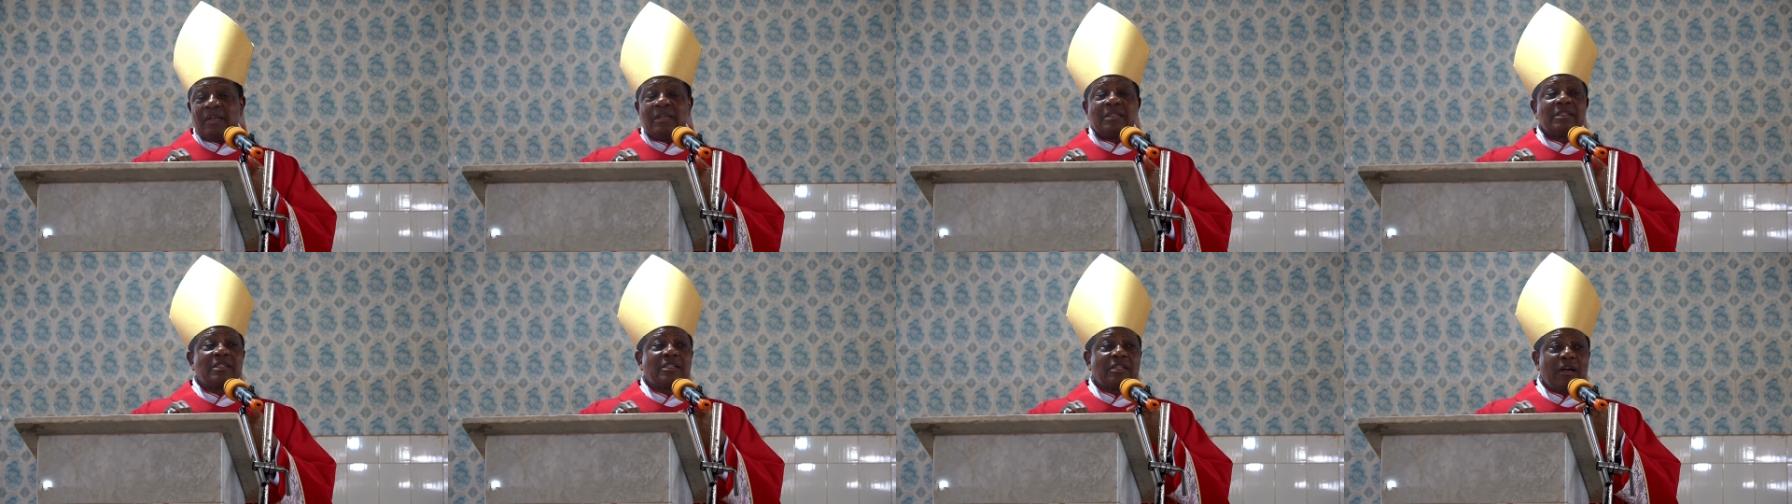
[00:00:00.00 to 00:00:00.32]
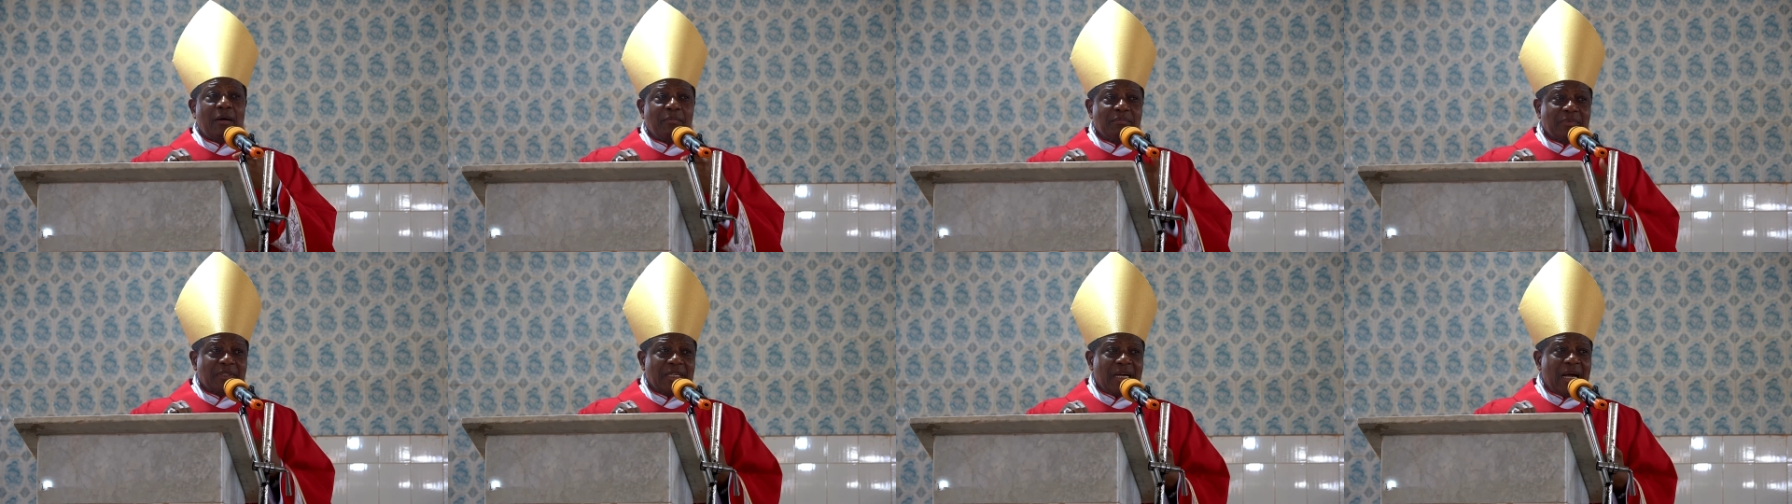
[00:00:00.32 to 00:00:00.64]

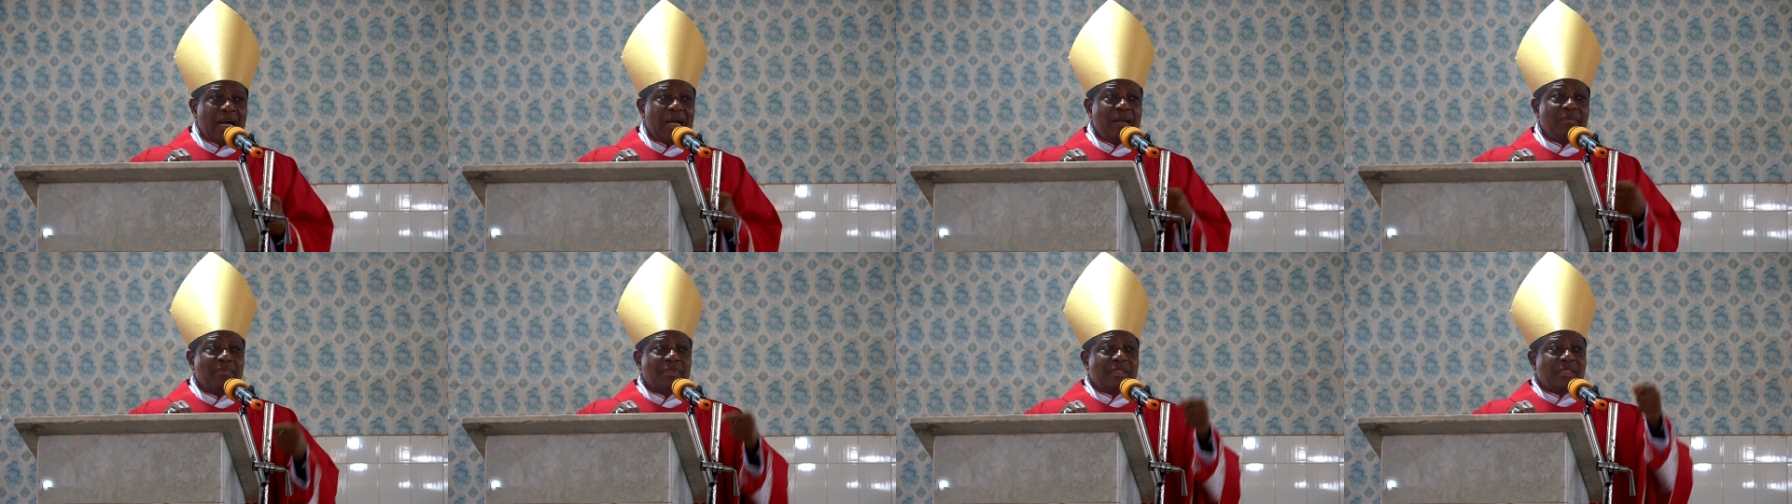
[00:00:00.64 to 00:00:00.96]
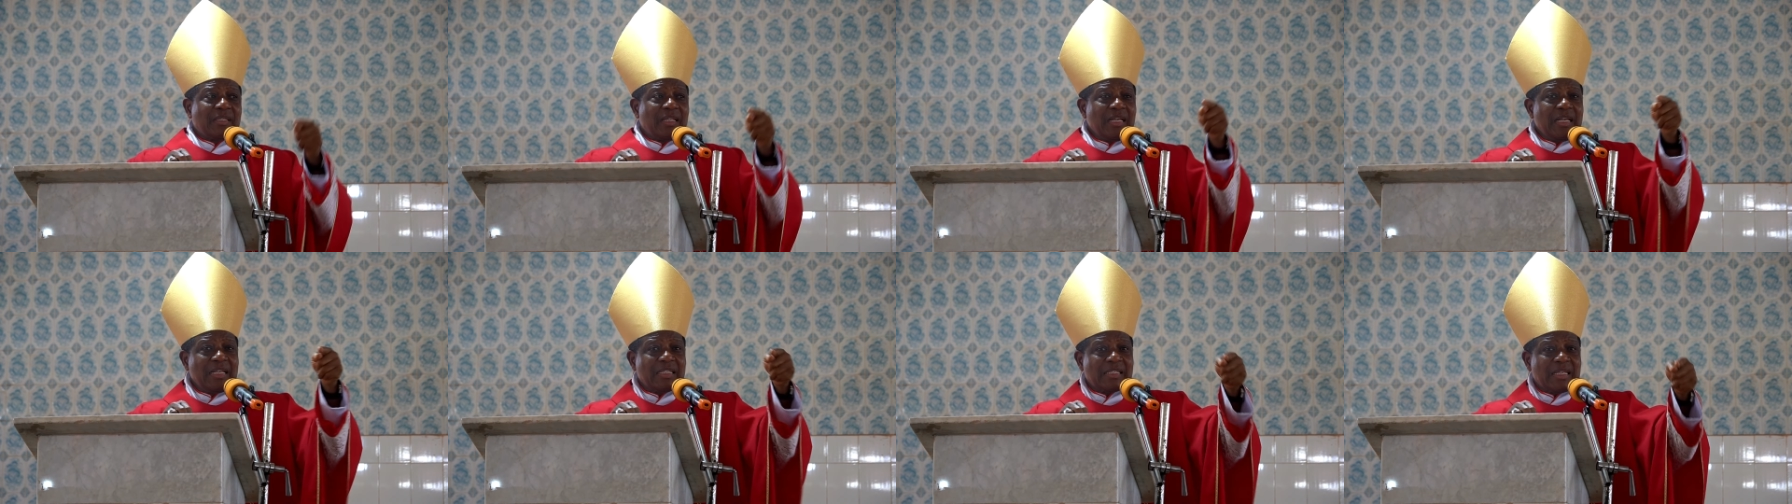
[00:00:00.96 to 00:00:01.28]
Sometimes
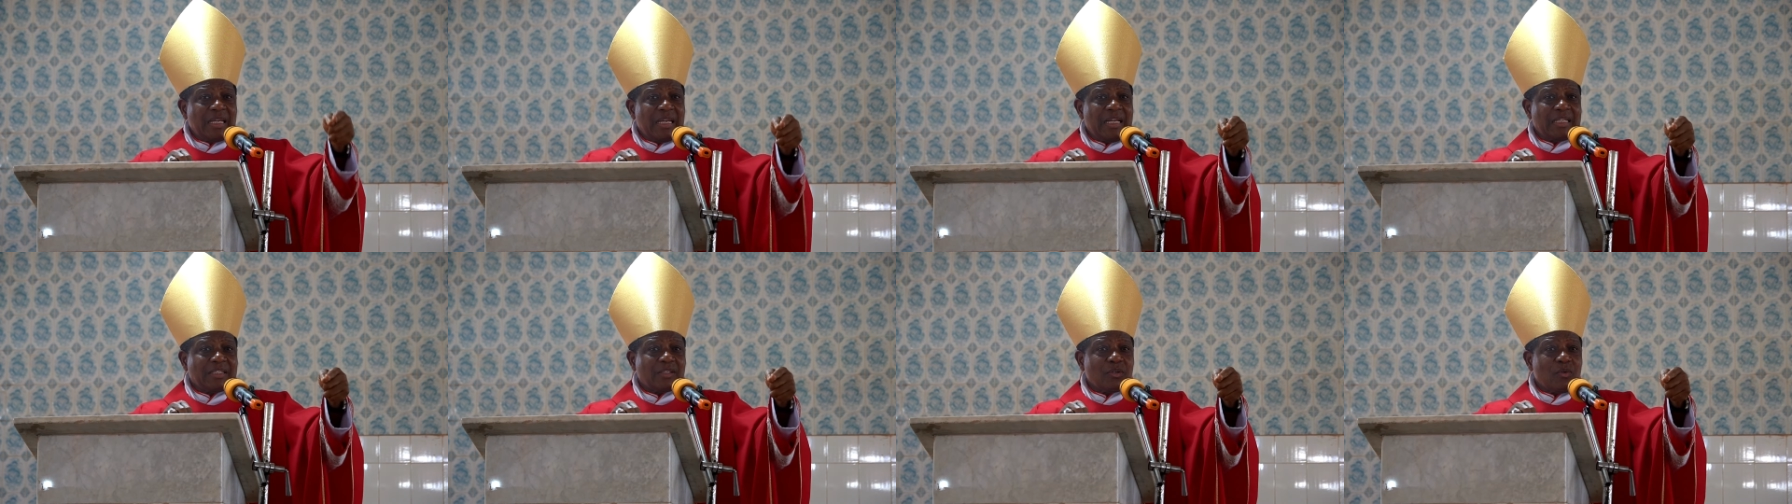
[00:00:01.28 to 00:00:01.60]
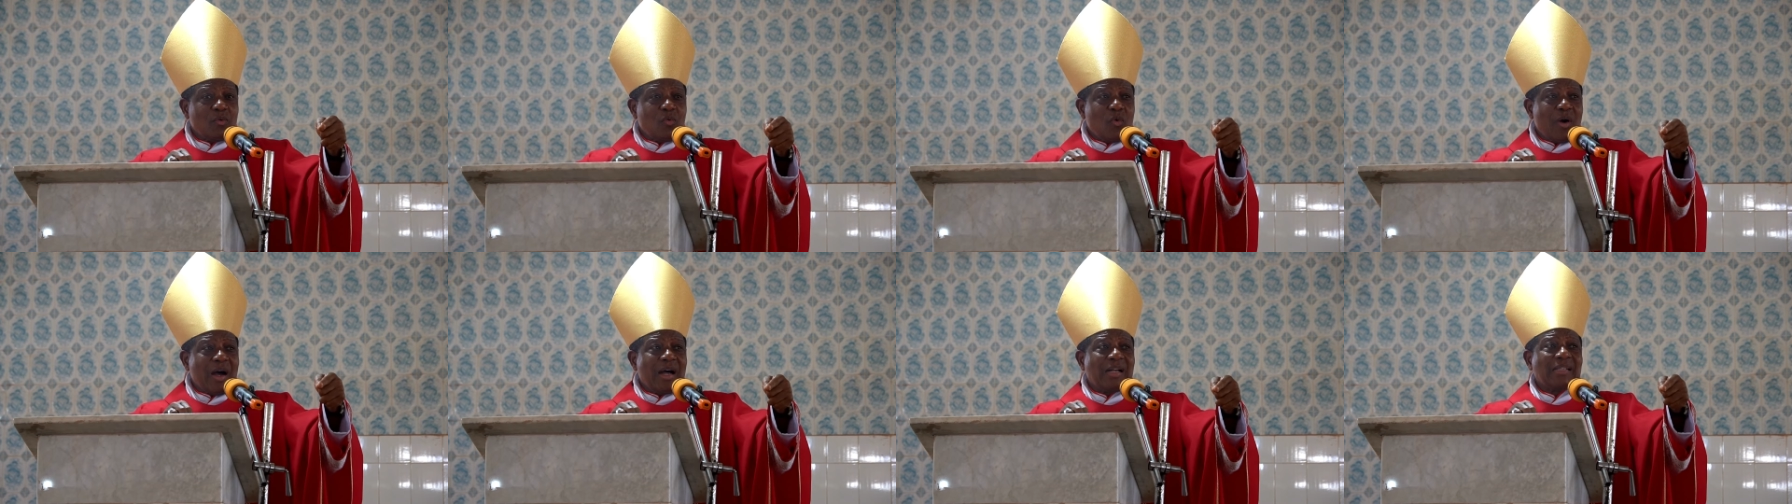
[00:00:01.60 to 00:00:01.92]
these
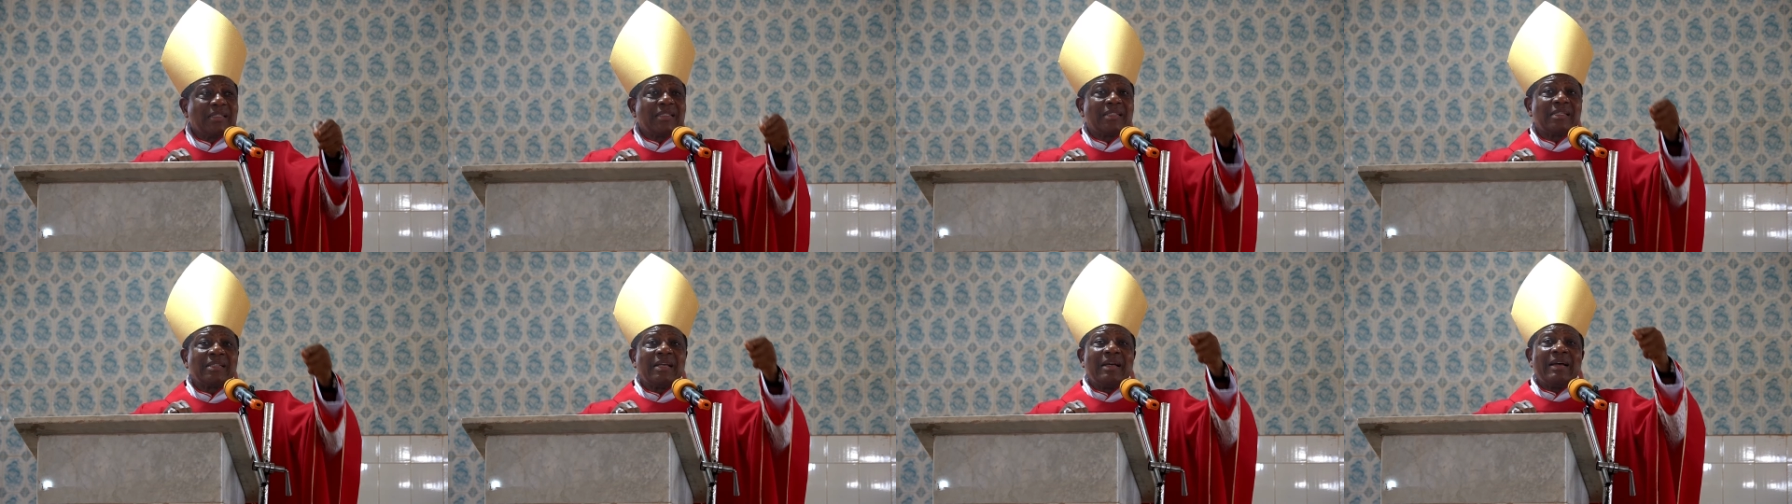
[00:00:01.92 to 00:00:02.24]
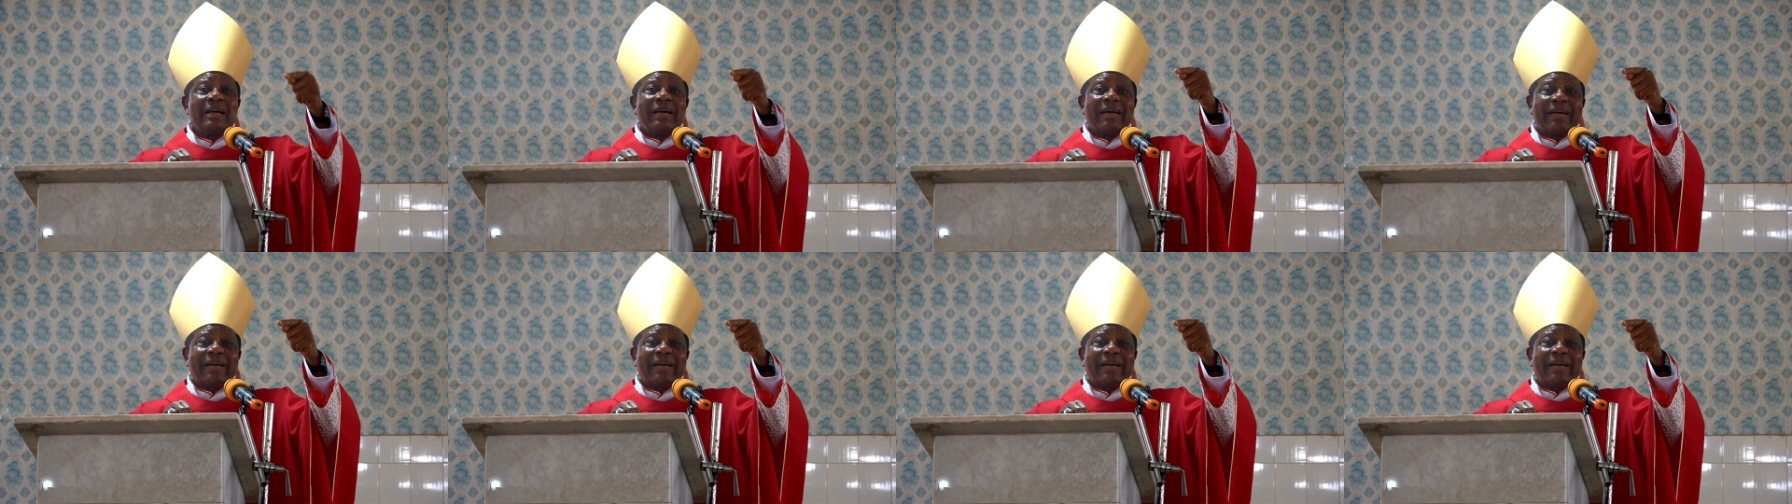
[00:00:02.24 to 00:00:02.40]
little ones